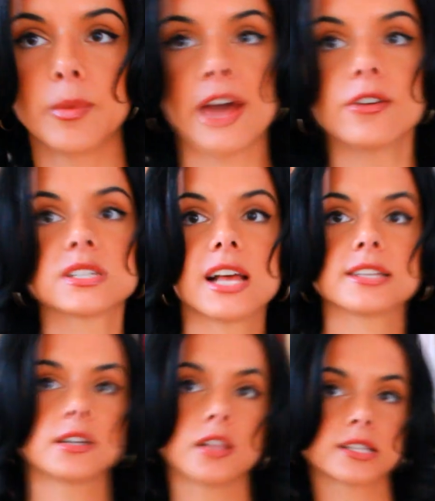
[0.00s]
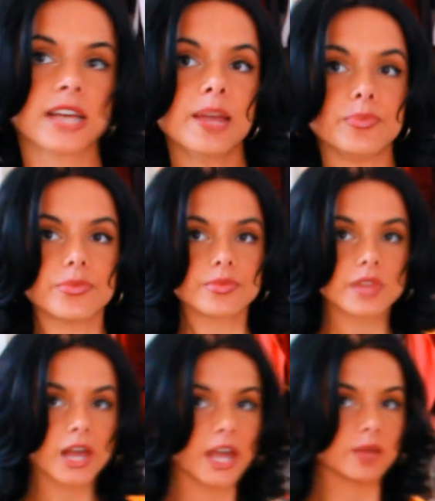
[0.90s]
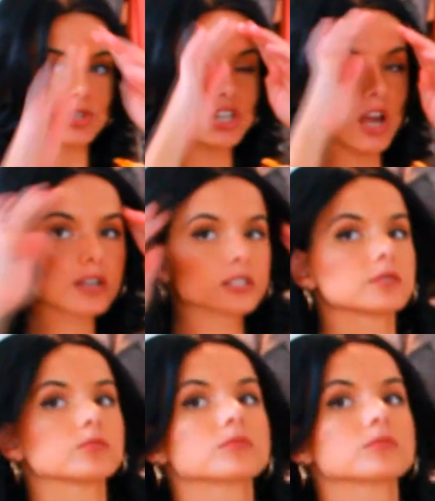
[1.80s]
My battery's lasting a long time. I'm shocked.